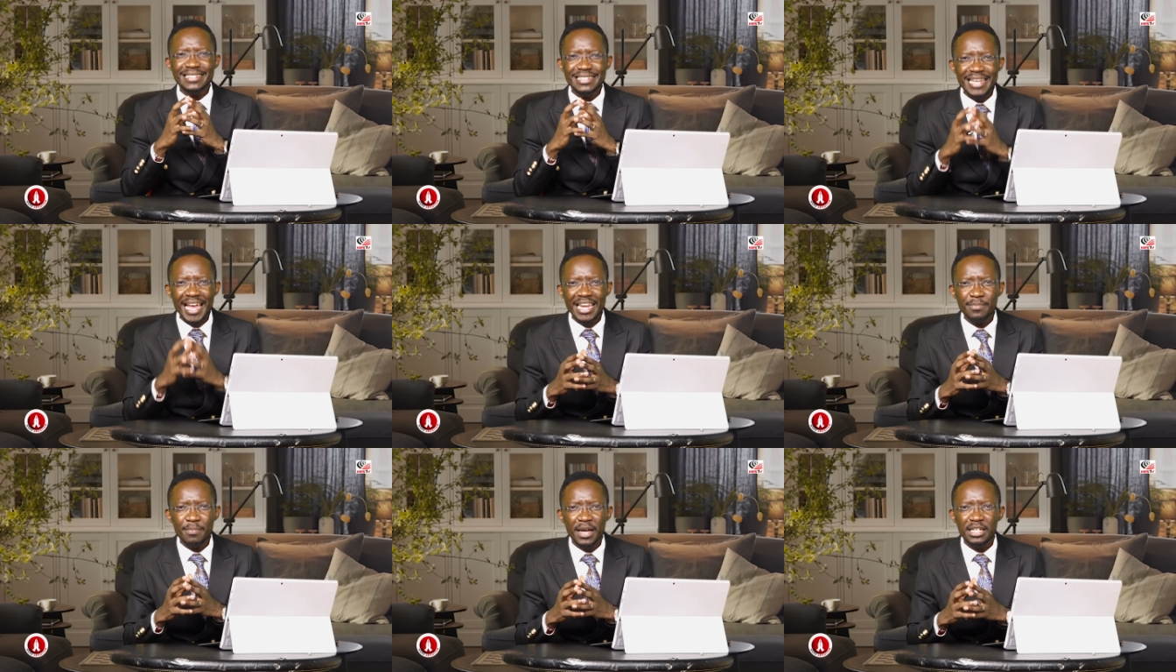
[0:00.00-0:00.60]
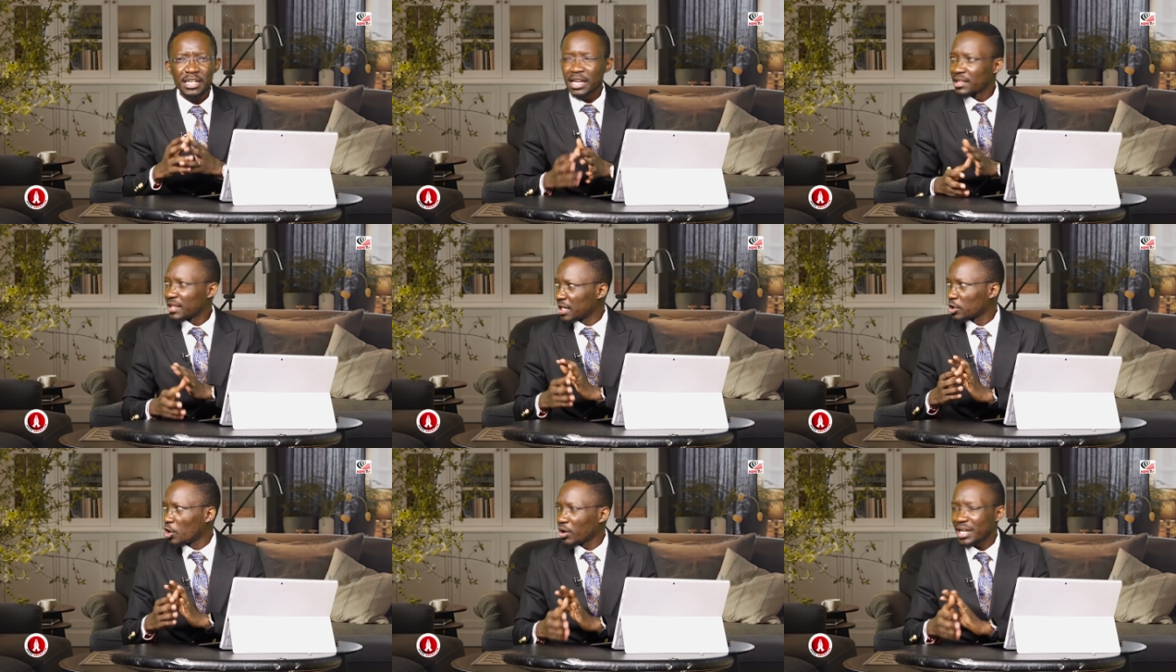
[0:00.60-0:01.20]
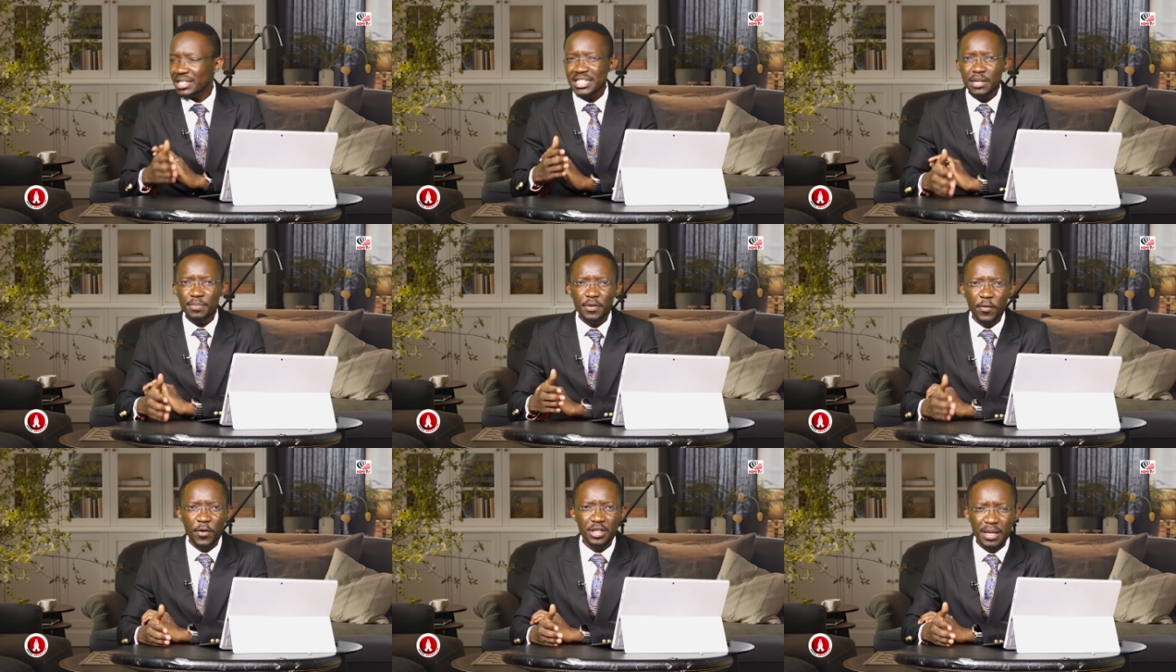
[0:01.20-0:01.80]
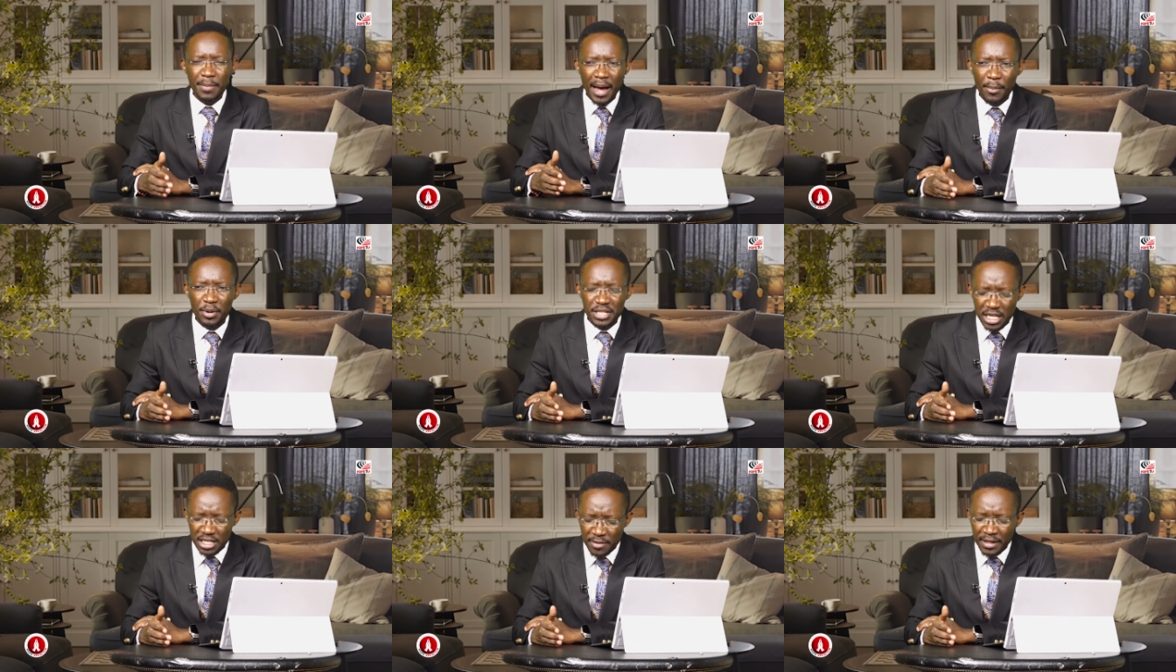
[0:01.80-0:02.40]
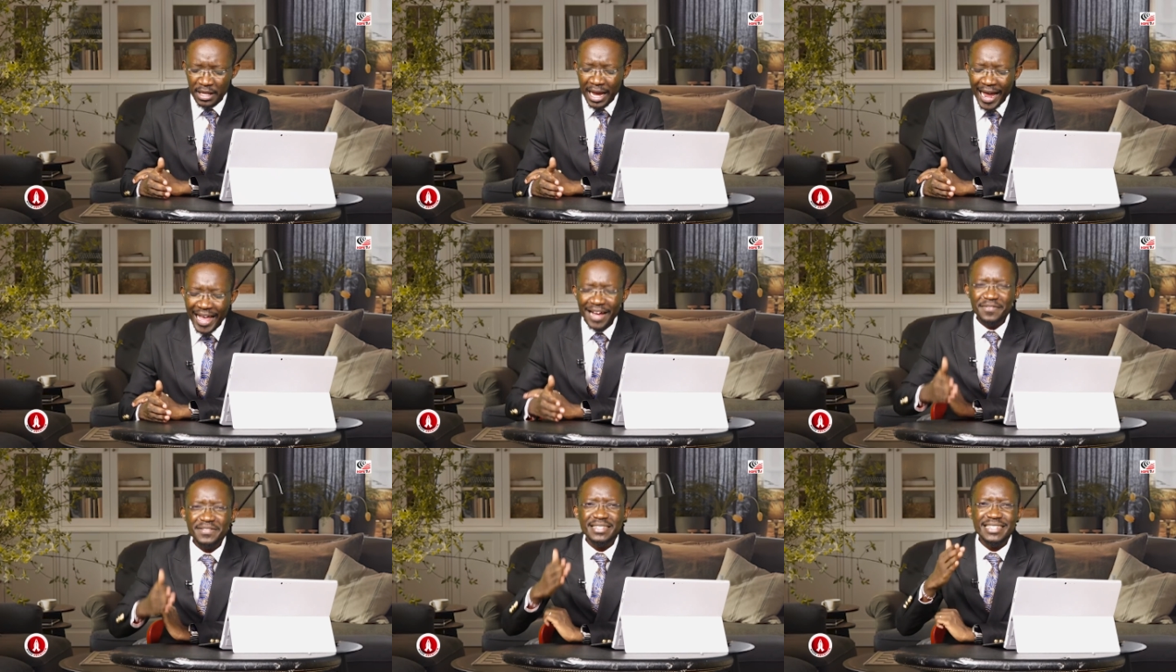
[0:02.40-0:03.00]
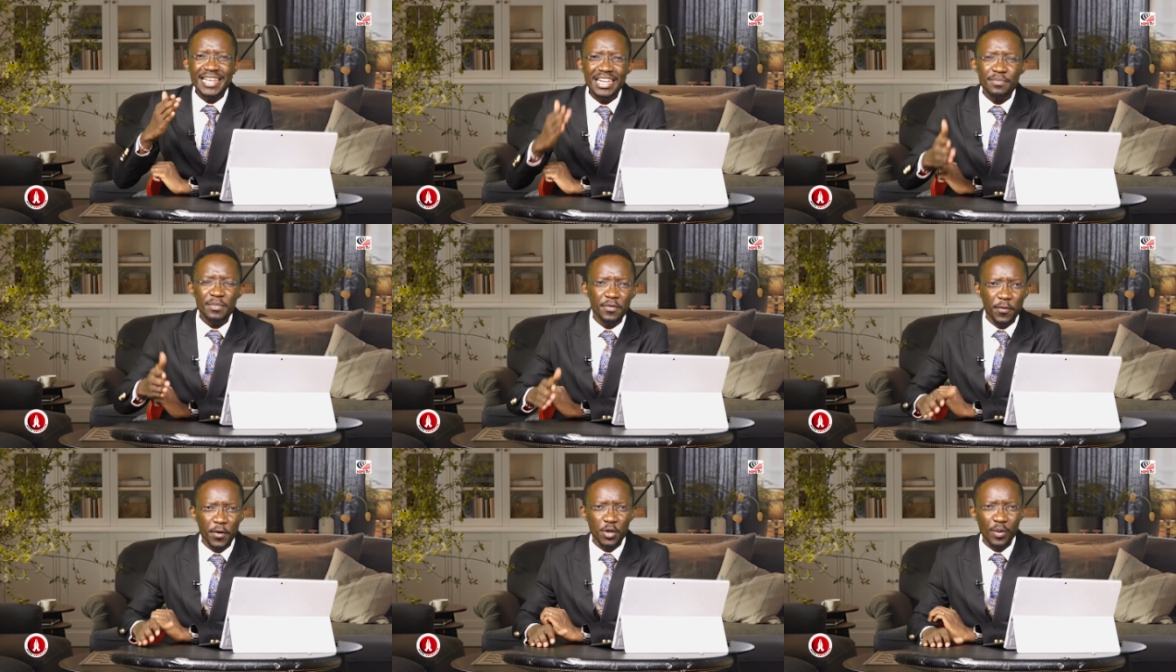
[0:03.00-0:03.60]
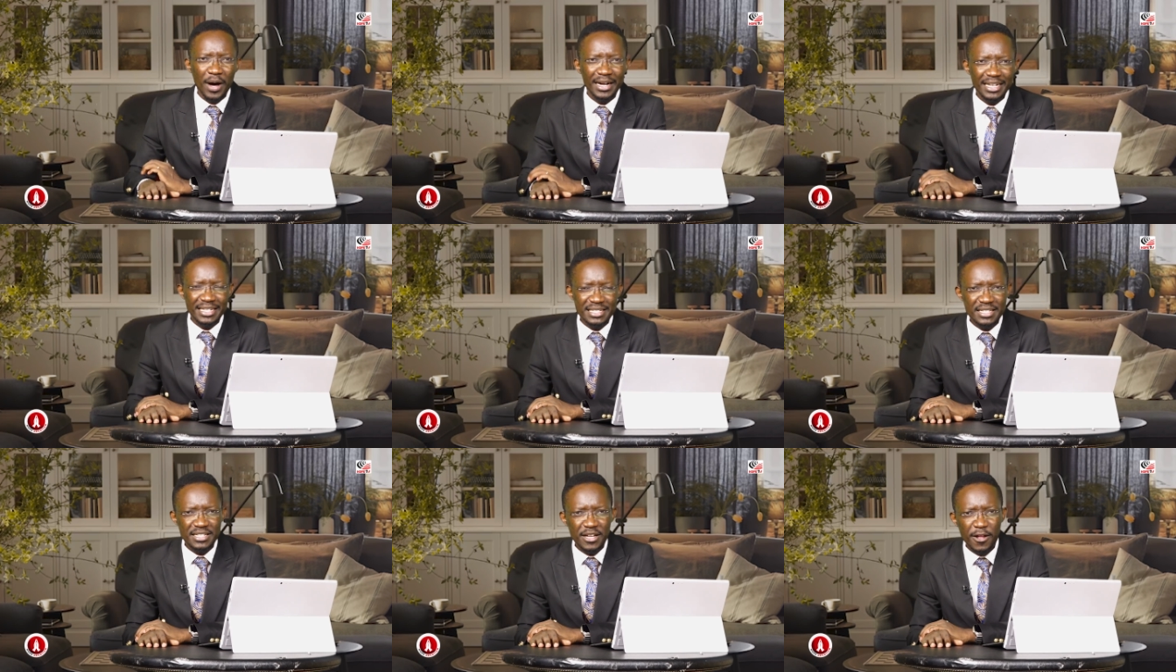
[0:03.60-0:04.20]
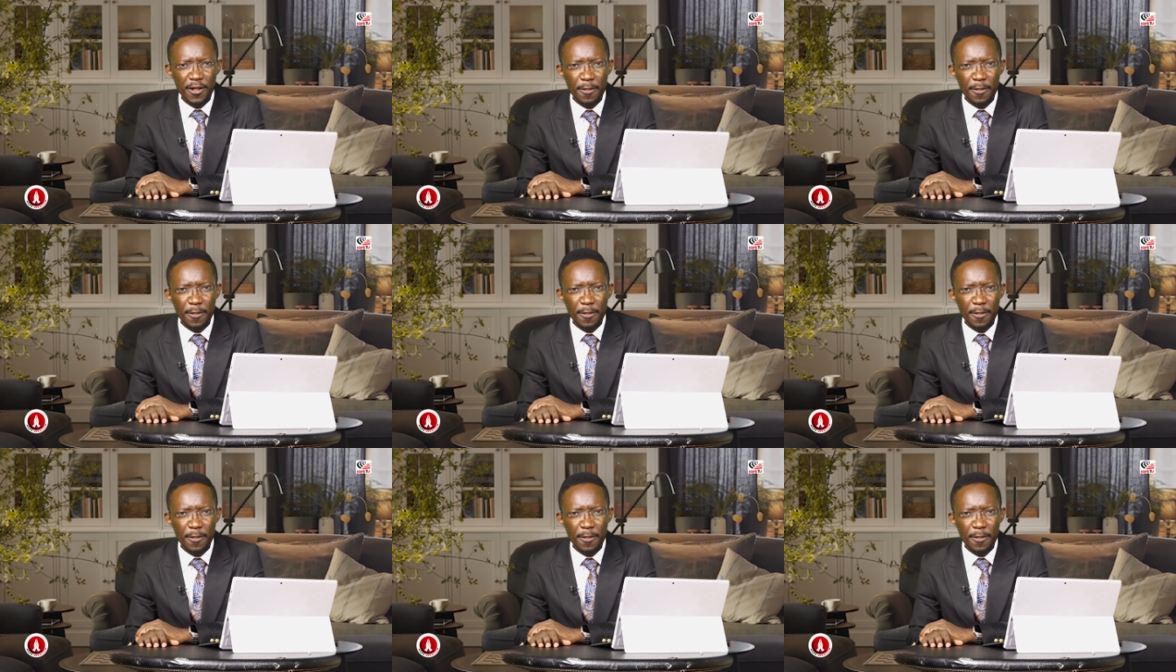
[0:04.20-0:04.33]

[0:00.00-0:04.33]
assignment that God has set before you. The Bible says, I have set before you a race.